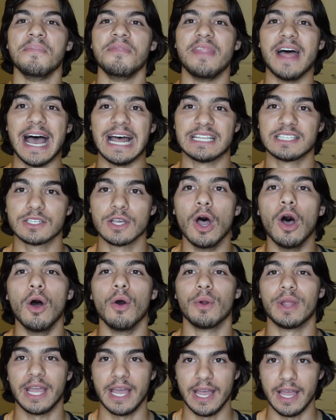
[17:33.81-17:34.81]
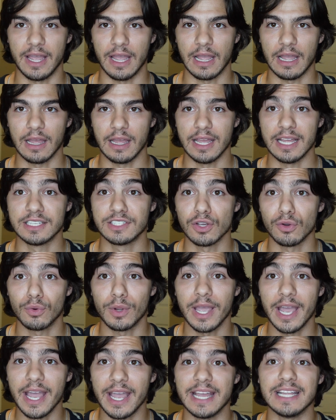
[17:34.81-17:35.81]
That's okay. It's
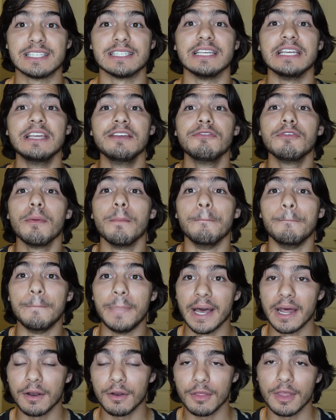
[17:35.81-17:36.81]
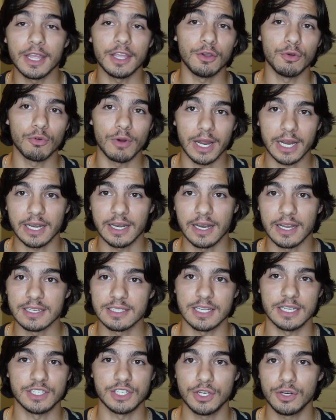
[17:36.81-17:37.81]
okay. It's even better that you recognize
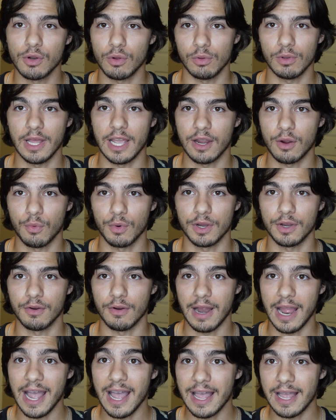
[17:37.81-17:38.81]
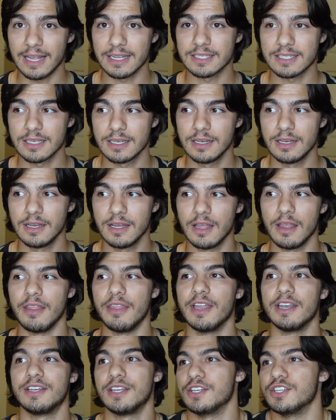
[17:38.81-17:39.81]
that you don't like where you're at
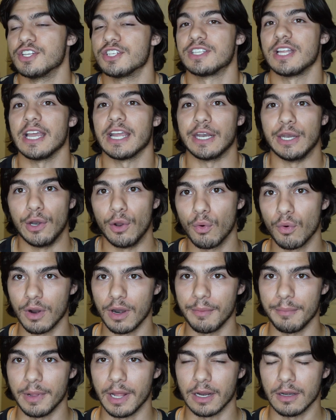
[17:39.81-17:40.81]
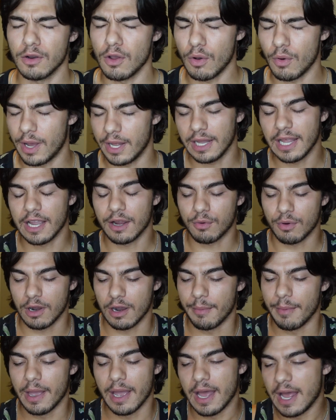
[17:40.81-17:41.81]
than to just ignore it and be like, no, I like where
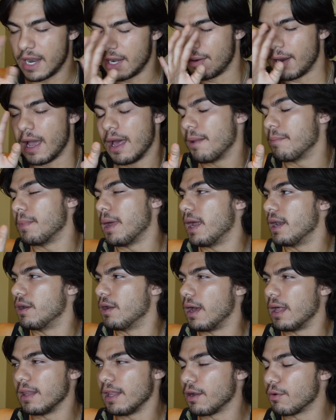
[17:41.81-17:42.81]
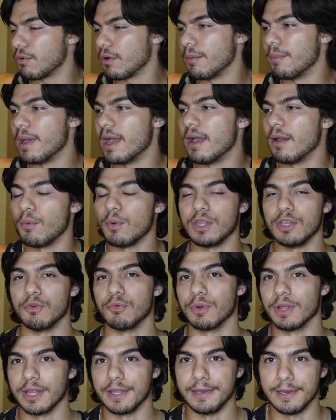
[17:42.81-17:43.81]
I'm at. I like where I'm at, when you
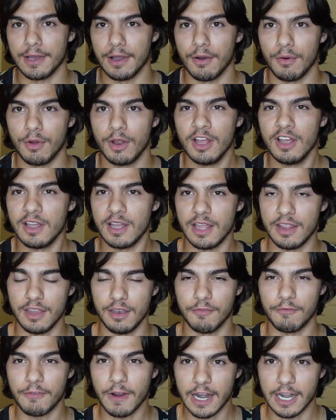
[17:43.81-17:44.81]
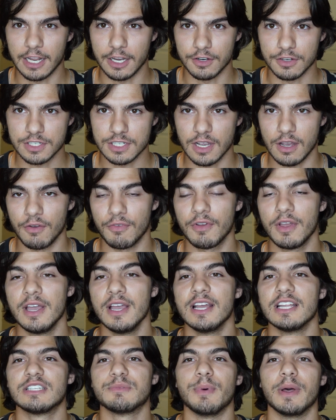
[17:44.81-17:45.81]
really don't, and fighting yourself.
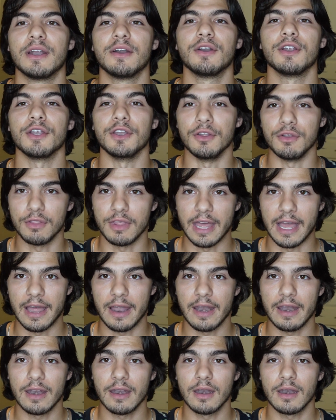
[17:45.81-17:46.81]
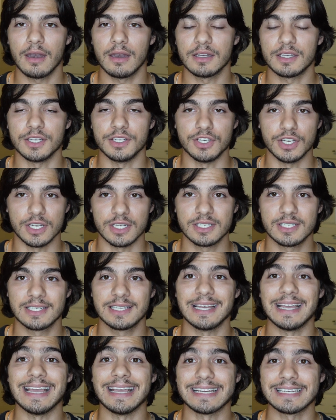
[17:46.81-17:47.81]
It's better to do that, to
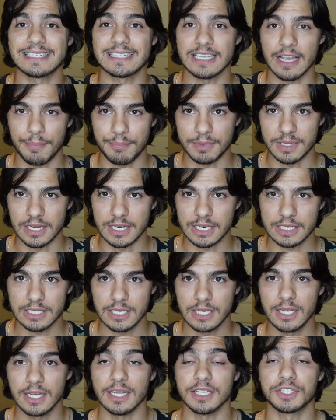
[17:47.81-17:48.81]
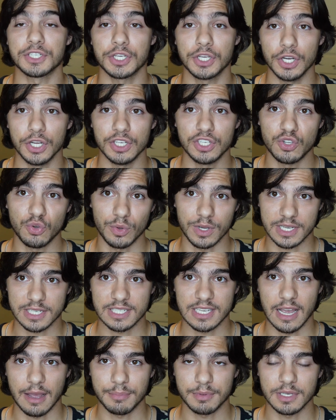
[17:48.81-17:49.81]
just accept it. It's good to
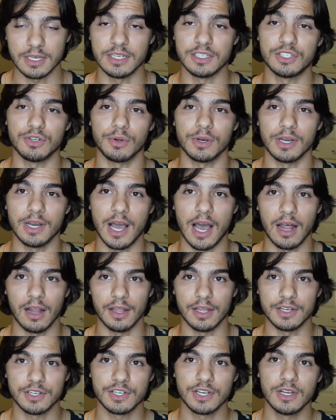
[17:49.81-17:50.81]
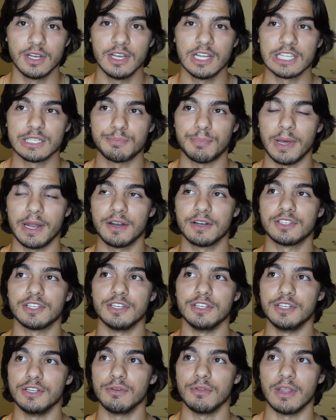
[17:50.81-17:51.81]
accept and to acknowledge. It's better to
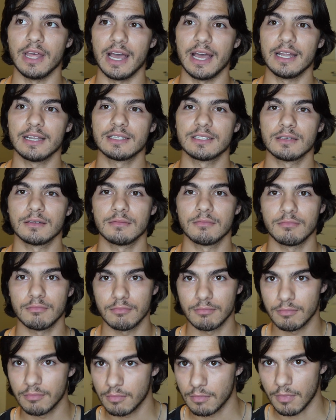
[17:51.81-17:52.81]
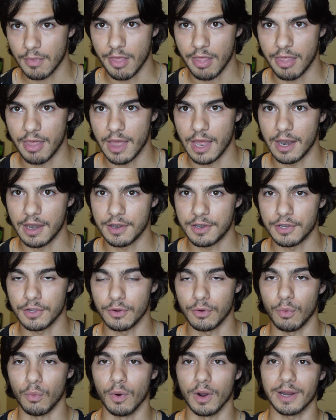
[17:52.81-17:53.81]
do that than
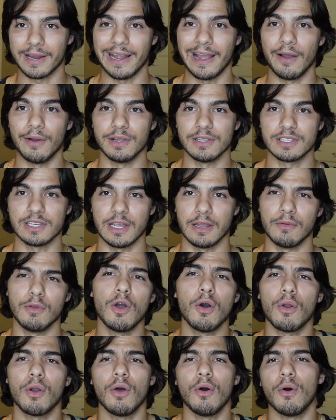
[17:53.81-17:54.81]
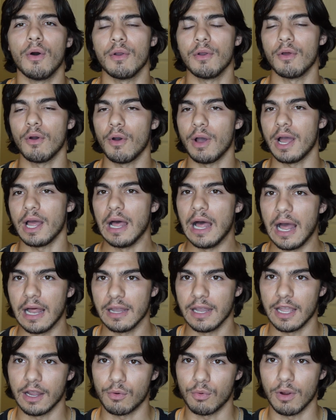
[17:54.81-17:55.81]
to work out and say, no, I
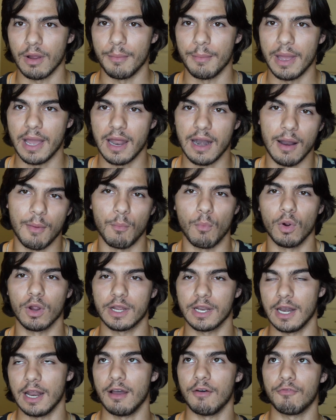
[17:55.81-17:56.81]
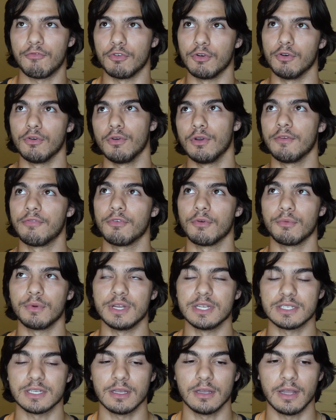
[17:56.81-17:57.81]
like where I'm at. I'm working out for a different
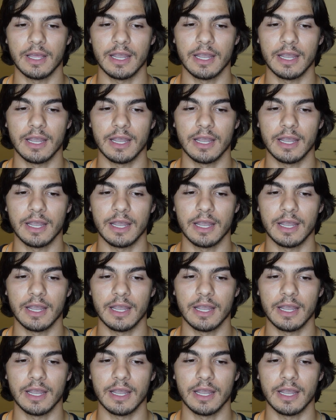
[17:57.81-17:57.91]
reason.